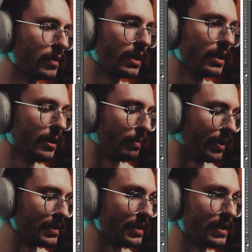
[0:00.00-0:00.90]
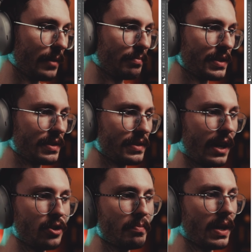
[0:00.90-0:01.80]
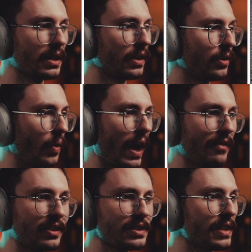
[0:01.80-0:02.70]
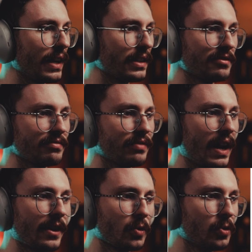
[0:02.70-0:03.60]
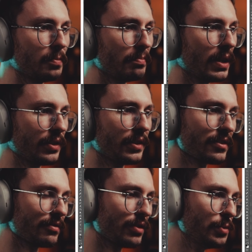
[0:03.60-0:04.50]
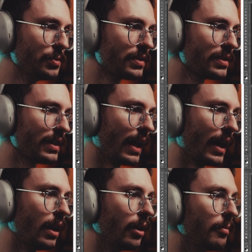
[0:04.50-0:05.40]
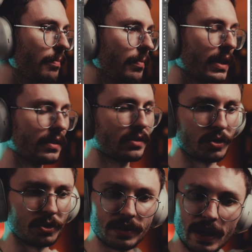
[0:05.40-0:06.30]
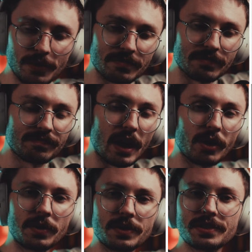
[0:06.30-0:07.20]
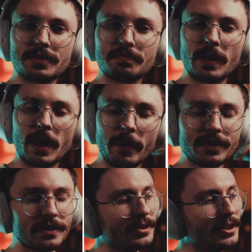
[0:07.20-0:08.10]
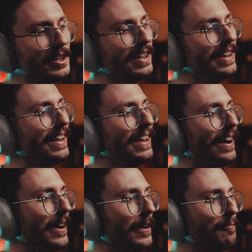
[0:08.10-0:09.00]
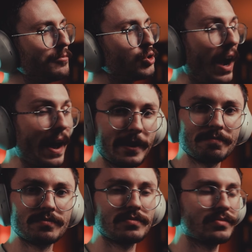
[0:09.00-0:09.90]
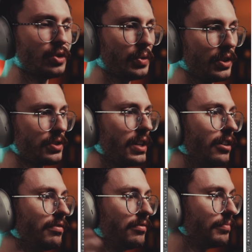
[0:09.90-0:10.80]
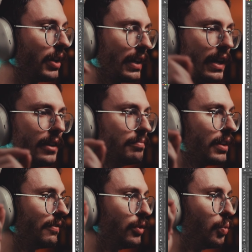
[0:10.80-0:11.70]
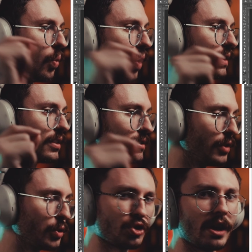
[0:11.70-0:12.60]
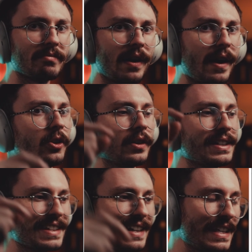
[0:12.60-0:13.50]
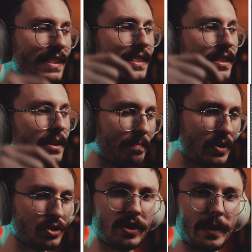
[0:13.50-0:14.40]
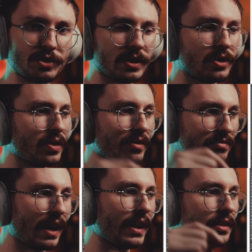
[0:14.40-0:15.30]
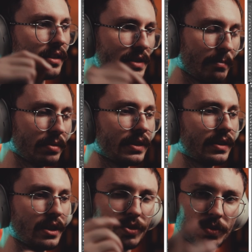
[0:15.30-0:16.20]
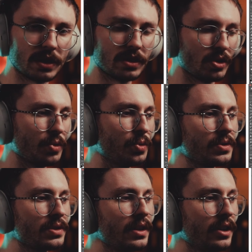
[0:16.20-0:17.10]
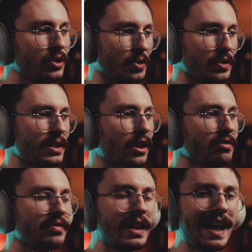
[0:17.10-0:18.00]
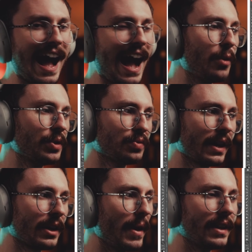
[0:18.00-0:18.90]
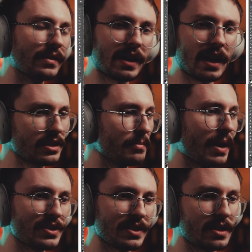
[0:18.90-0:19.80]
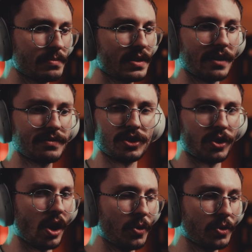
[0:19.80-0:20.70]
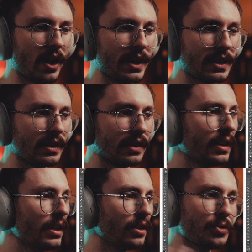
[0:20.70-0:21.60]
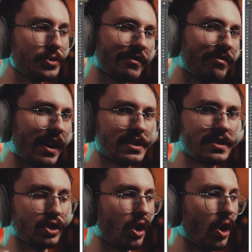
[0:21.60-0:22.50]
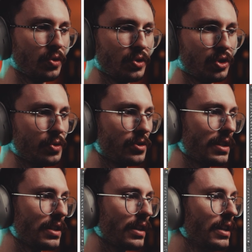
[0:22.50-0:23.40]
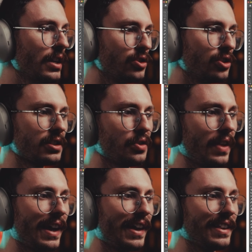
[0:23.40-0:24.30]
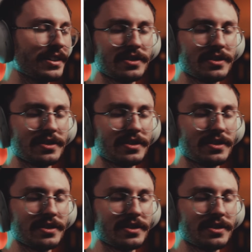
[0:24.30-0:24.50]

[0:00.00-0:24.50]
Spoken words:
But this is it. This is how you make graphics that get viral, millions of views, get 30,000 followers in a month. Try it. Do it yourself. Again, if you want this Photoshop file, it's in the description. You can find the template that you can use yourself. I would recommend customizing some stuff to your own liking, using fonts of your own choosing, just so that it doesn't look